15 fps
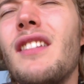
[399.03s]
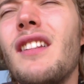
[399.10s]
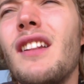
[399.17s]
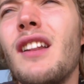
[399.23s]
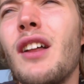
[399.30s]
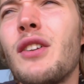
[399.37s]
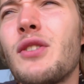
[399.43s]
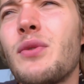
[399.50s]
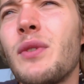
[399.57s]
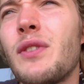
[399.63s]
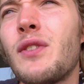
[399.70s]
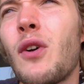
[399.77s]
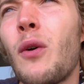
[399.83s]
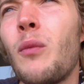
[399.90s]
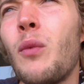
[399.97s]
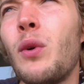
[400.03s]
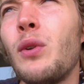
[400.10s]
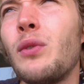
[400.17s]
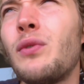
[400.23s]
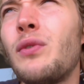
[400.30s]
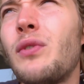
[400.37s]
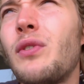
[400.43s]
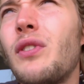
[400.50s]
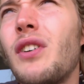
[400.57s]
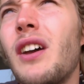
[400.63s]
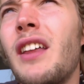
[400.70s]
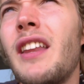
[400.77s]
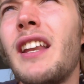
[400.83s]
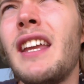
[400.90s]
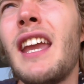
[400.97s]
lunch with Tom Wolfe,
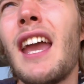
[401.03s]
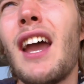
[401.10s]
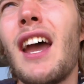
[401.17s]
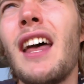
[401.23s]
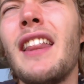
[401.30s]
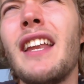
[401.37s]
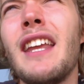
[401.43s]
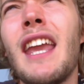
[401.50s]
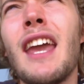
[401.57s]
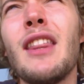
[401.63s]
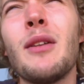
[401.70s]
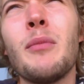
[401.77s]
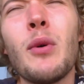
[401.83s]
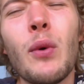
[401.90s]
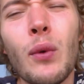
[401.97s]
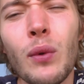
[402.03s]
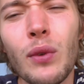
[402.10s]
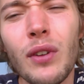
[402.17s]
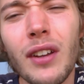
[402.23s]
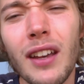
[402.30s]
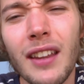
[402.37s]
and then he ate them all,